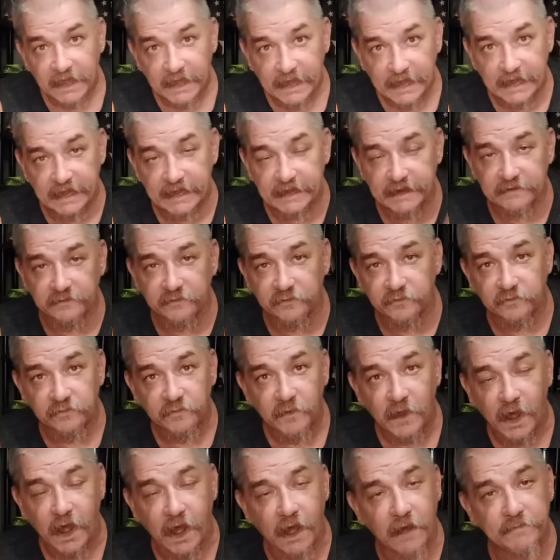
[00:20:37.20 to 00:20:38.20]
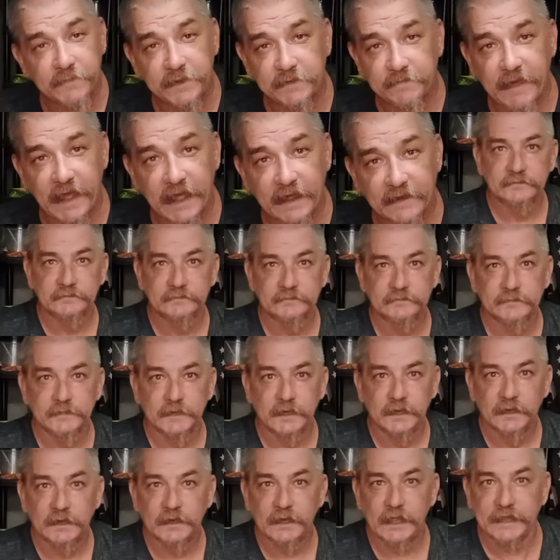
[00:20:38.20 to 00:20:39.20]
and I'll be back
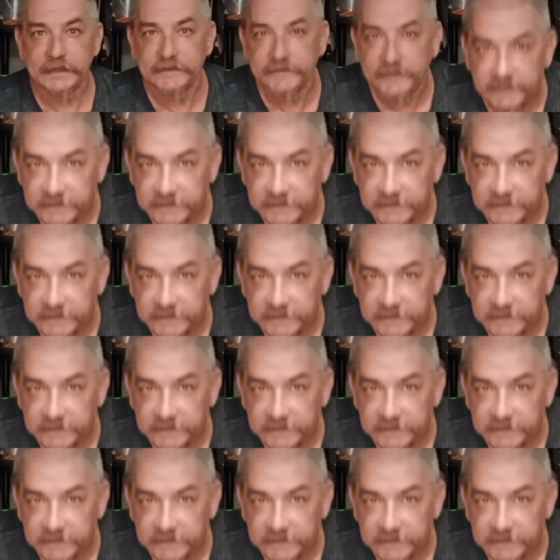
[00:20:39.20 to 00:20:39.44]
like